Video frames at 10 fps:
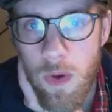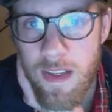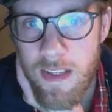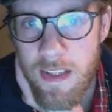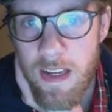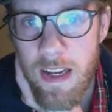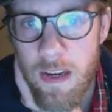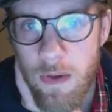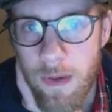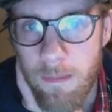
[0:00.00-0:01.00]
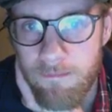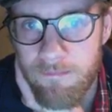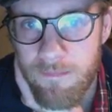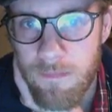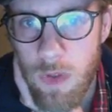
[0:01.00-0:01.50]
is this DNA doing?
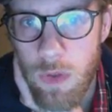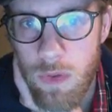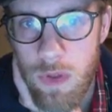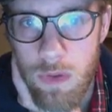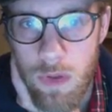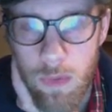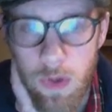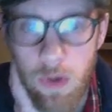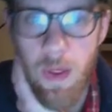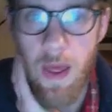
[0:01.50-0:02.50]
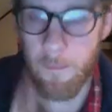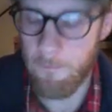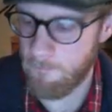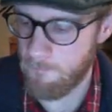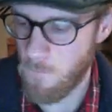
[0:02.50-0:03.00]
Oh no, don't want to do that.
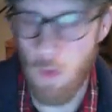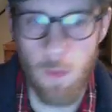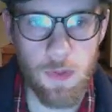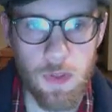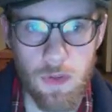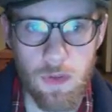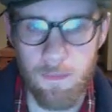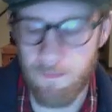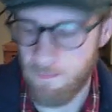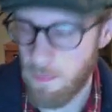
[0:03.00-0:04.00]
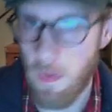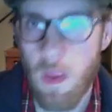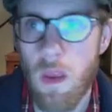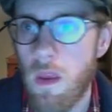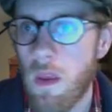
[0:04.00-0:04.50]
Whoops.
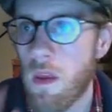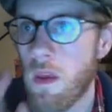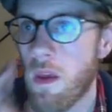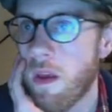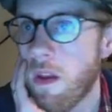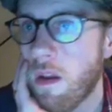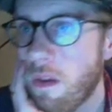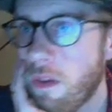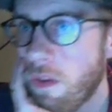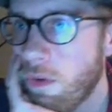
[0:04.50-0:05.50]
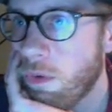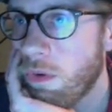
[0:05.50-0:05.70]
Edit, undo.